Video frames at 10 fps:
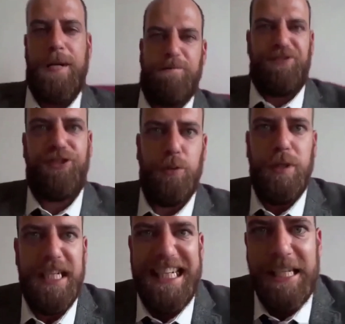I'm
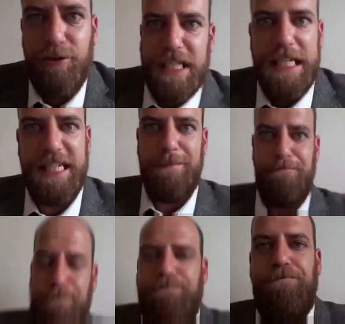so angry, I
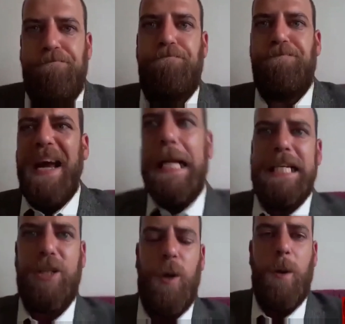can
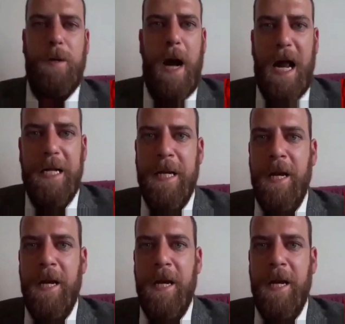barely talk, right?